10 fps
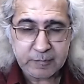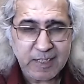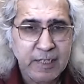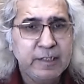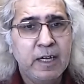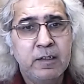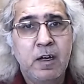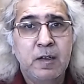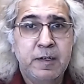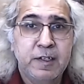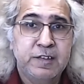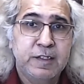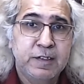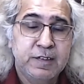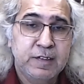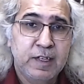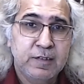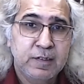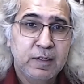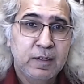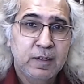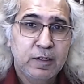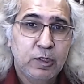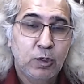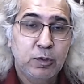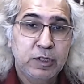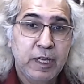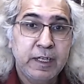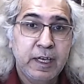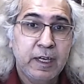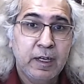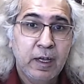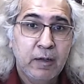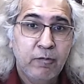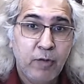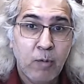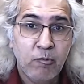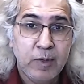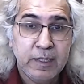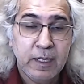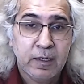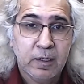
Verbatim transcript: in that Cartesian sense, you know, thinking from within,